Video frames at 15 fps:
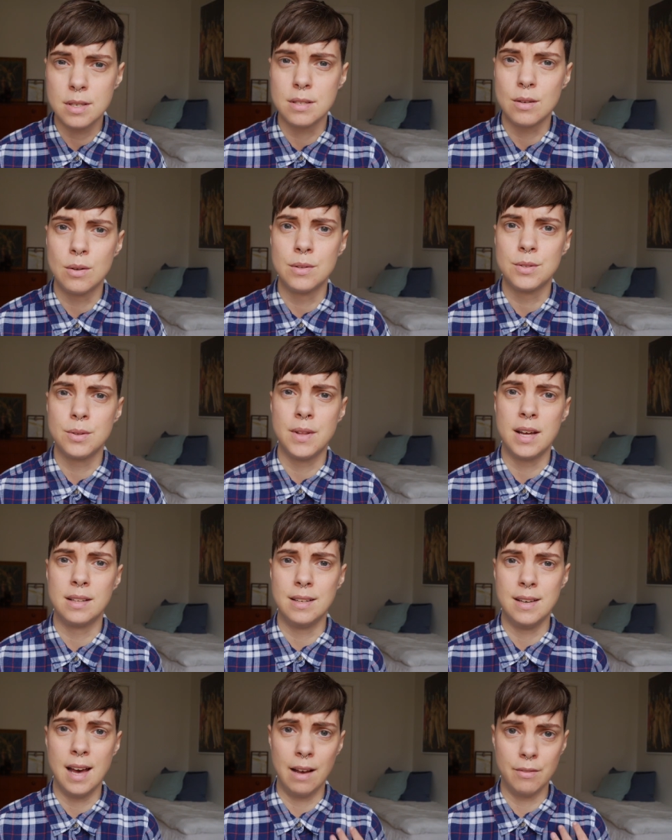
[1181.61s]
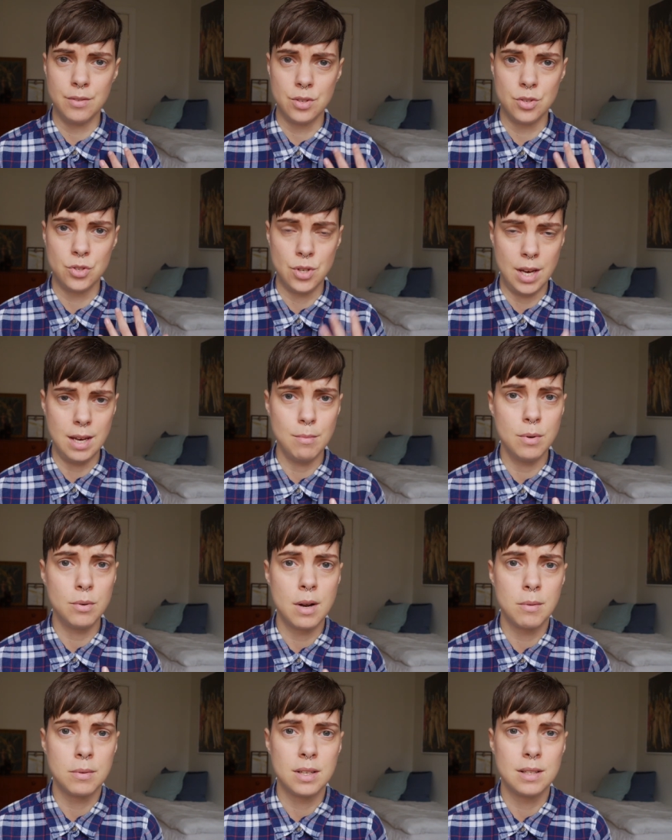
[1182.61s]
is also that they have shame
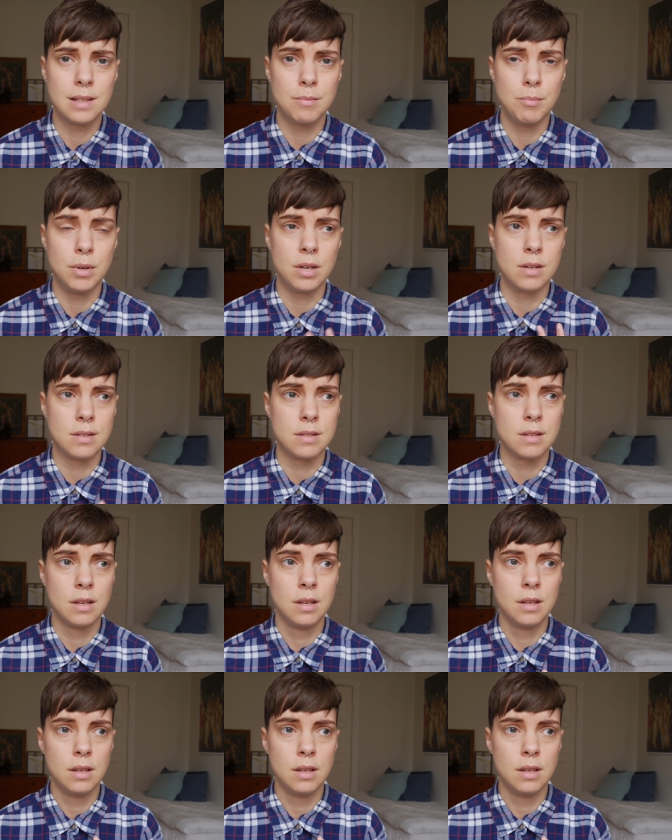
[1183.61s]
around it because